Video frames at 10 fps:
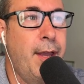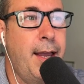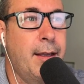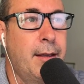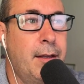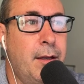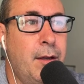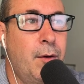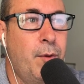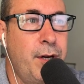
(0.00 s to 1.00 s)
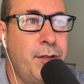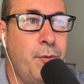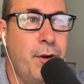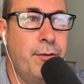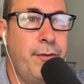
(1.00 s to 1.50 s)
Like, what is
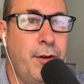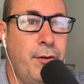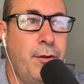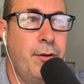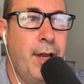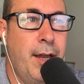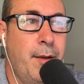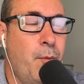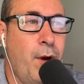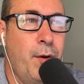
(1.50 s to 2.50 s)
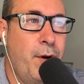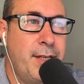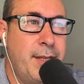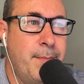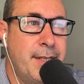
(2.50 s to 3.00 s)
the worldview? What
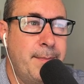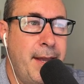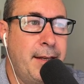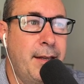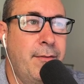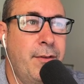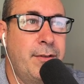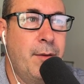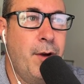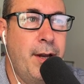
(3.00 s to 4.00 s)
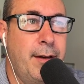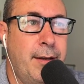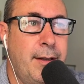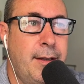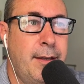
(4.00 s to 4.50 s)
is the perspective of someone
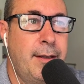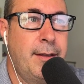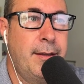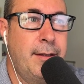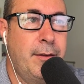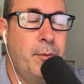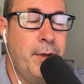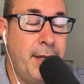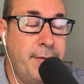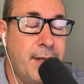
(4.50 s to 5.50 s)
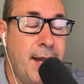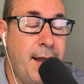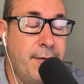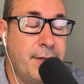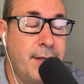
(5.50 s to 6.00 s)
or beliefs that
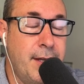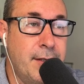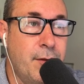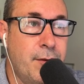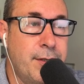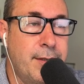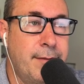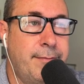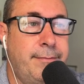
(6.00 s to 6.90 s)
has these thoughts?